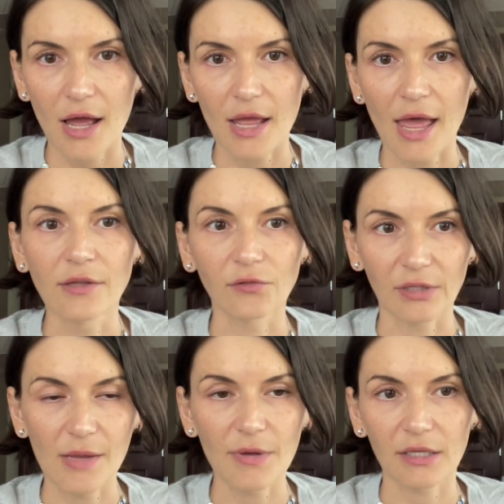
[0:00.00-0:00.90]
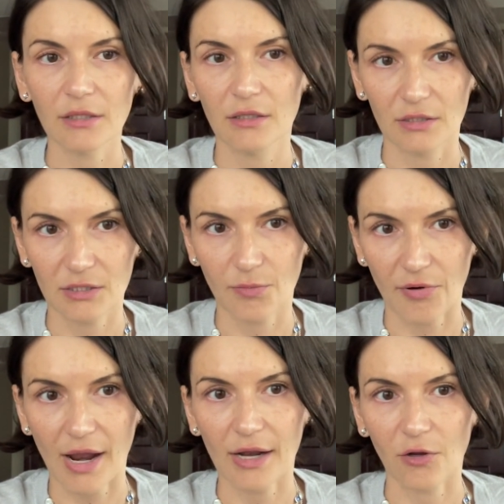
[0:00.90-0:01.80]
and limit the
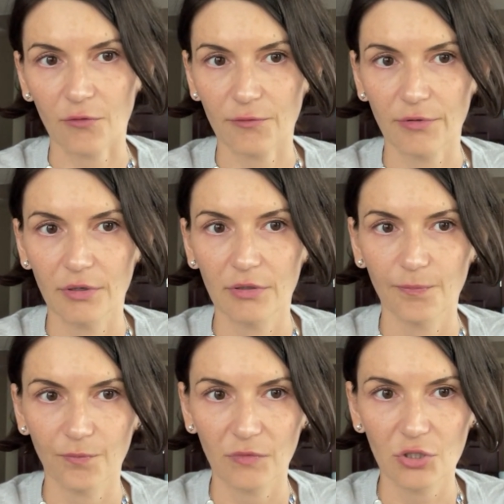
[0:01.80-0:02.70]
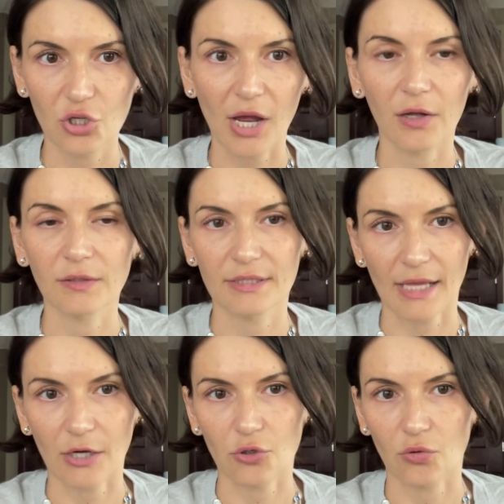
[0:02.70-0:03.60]
spread of child
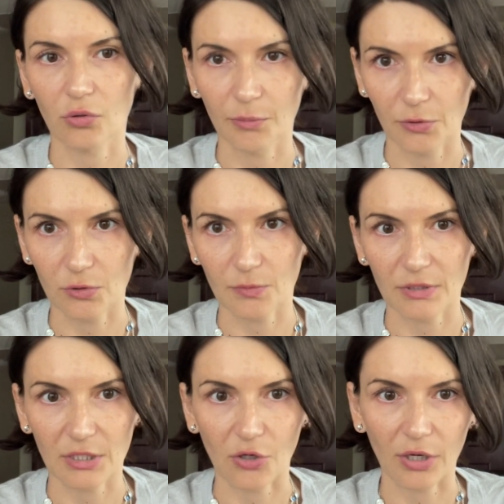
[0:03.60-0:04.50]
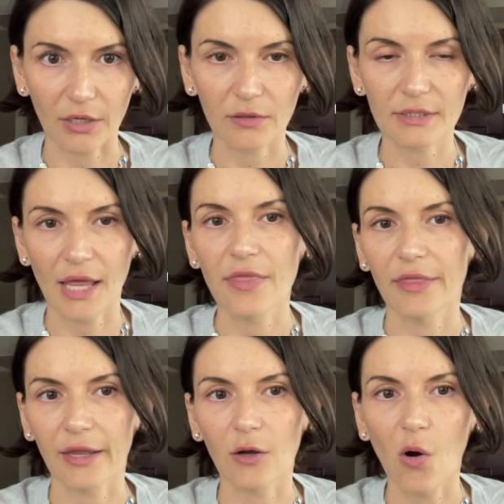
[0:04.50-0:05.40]
sexual abuse materials, and
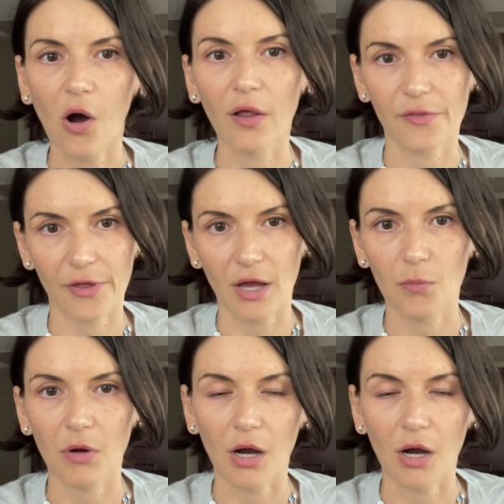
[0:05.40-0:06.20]
they call them